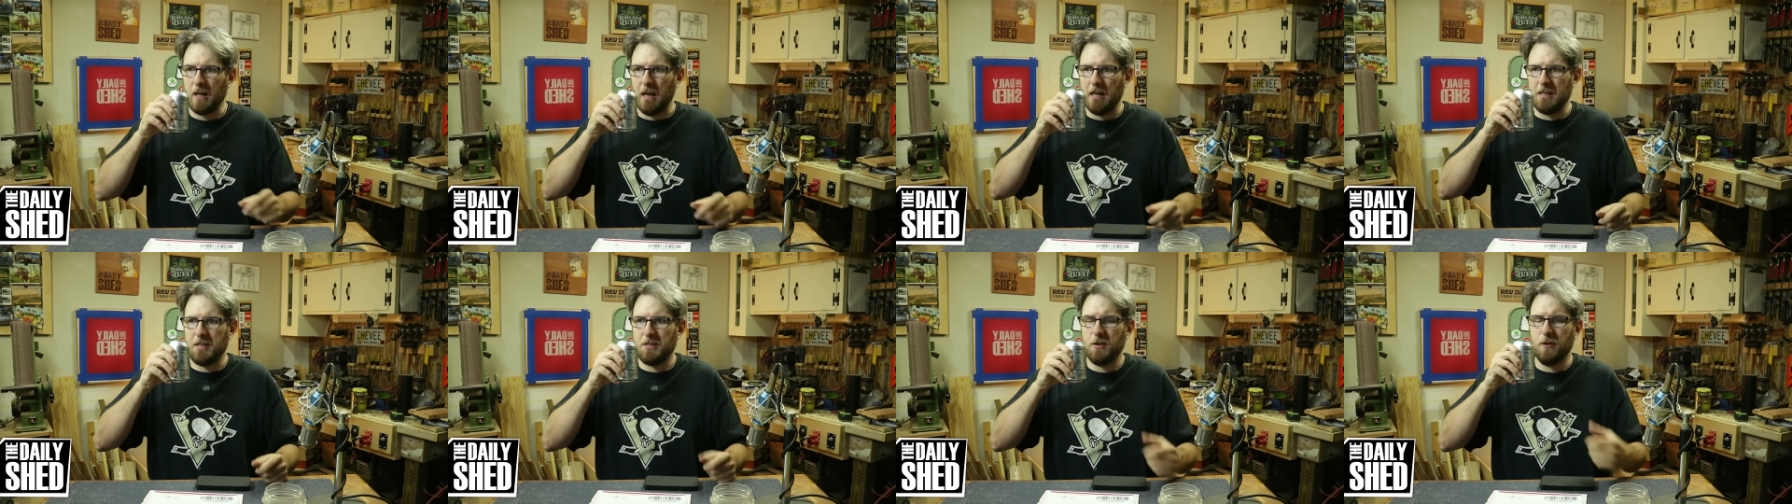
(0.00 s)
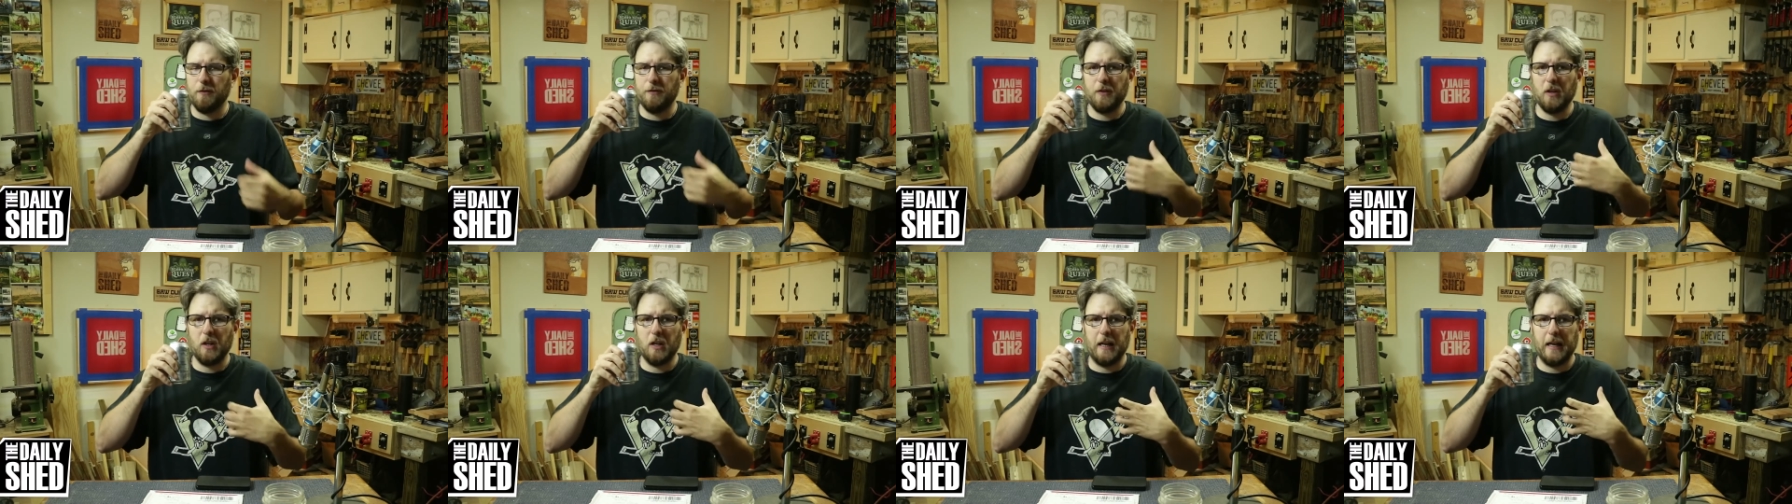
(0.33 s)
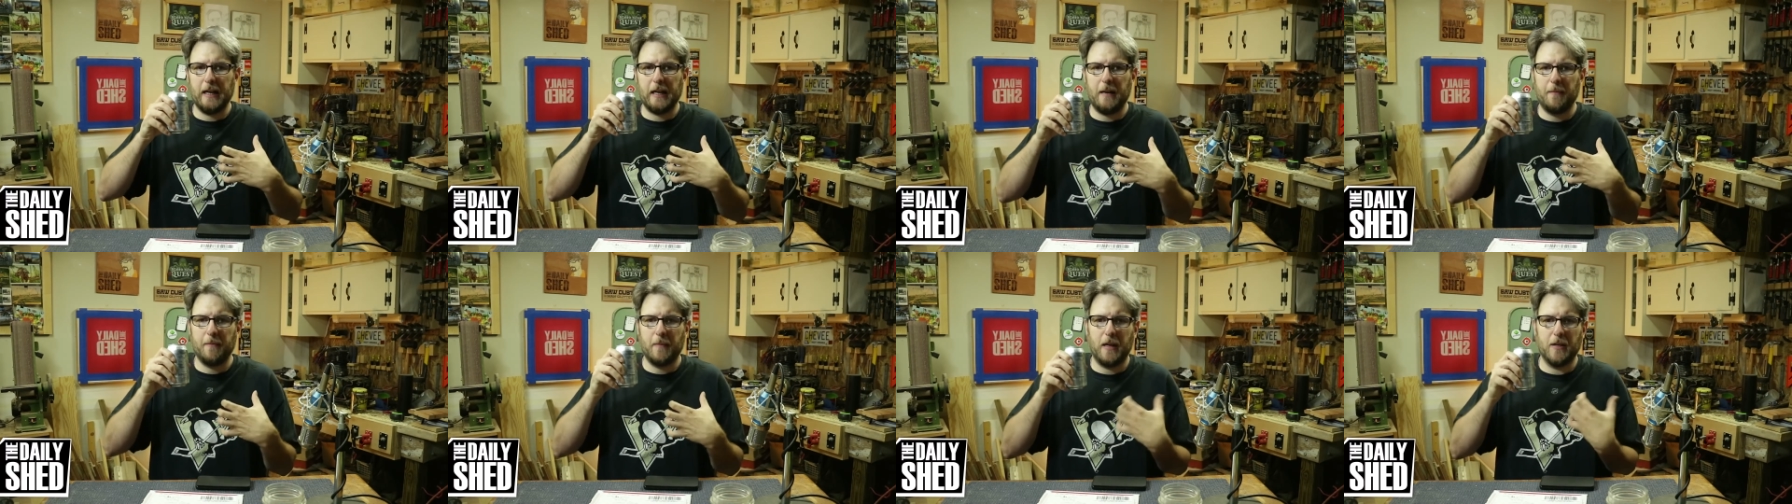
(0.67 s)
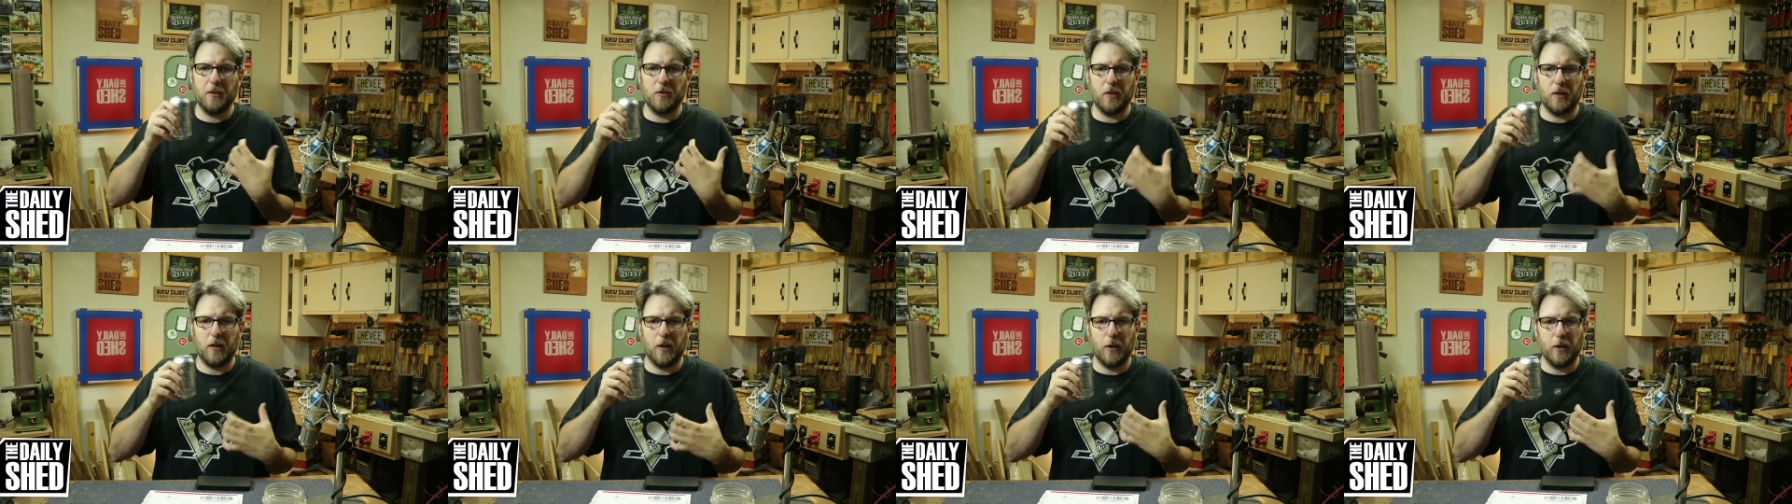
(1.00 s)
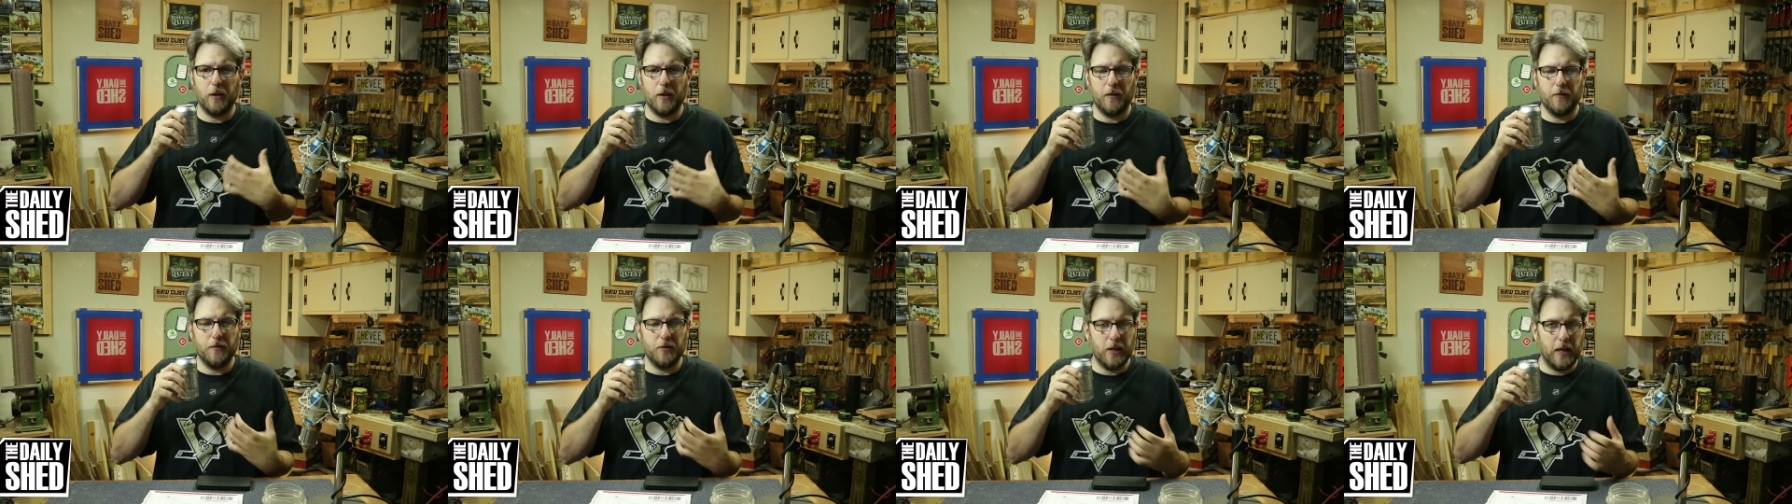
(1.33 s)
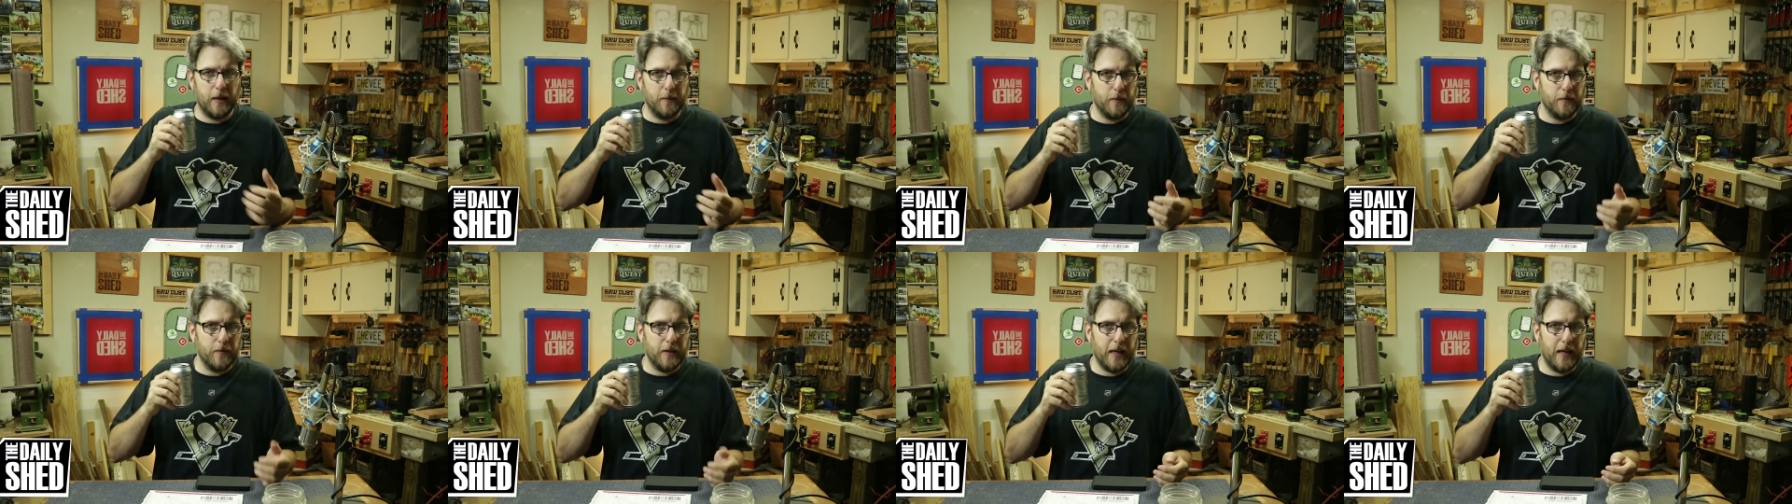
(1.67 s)
I still feel like I'm not doing a good enough
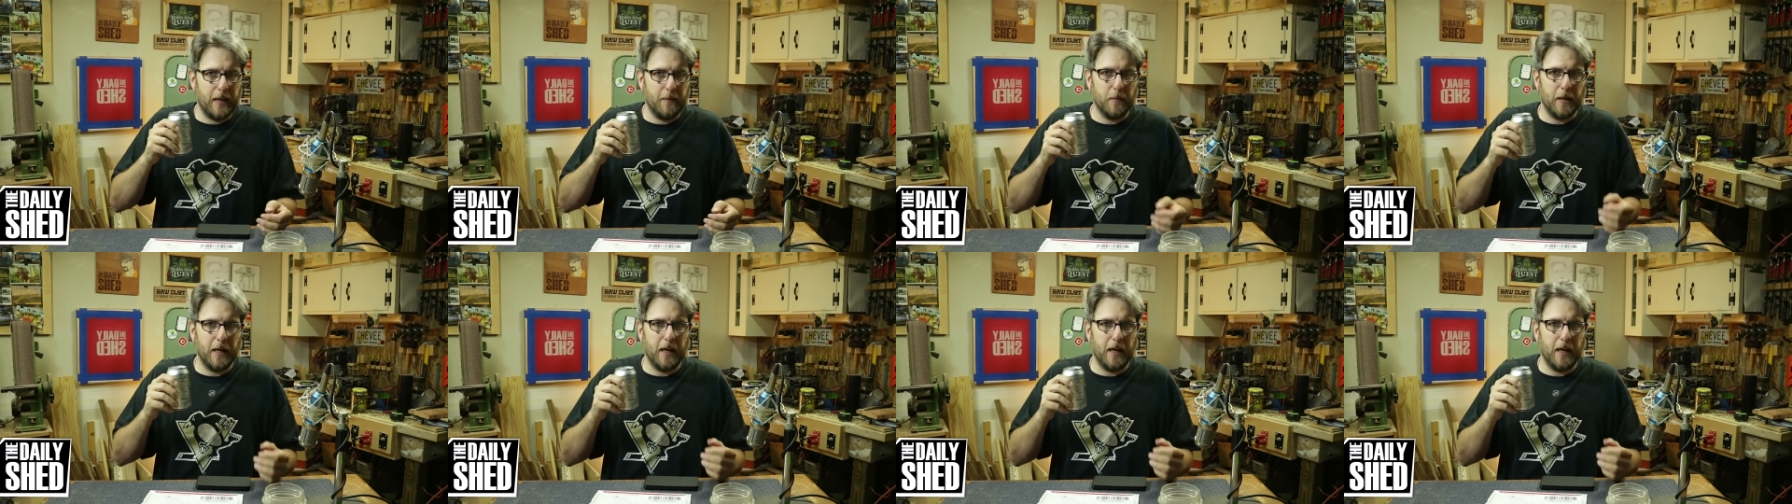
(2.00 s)
job of that,